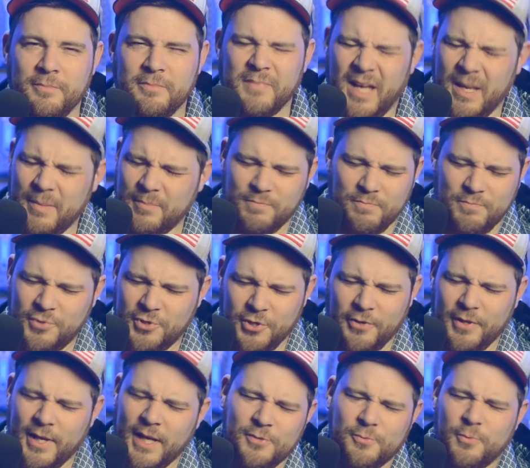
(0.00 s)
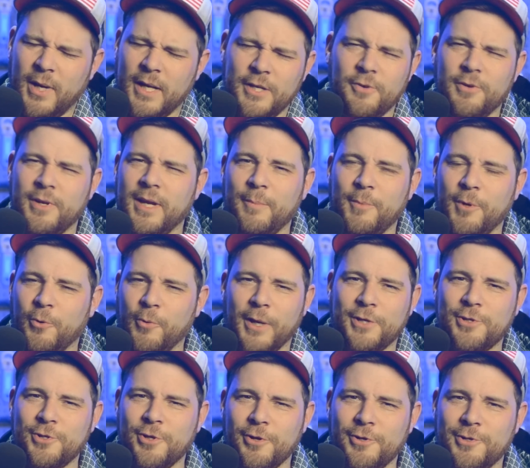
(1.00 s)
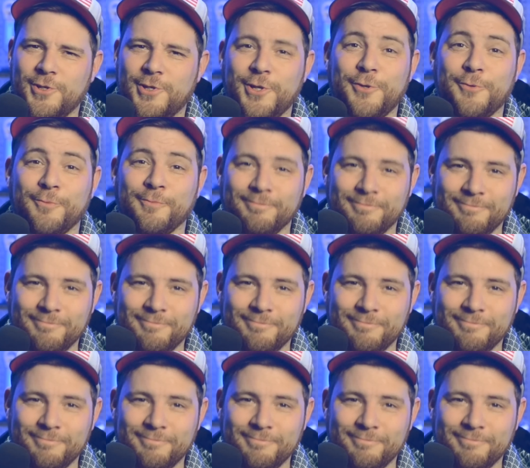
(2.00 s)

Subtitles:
I'm sure that's why you came to Quick Charge, too.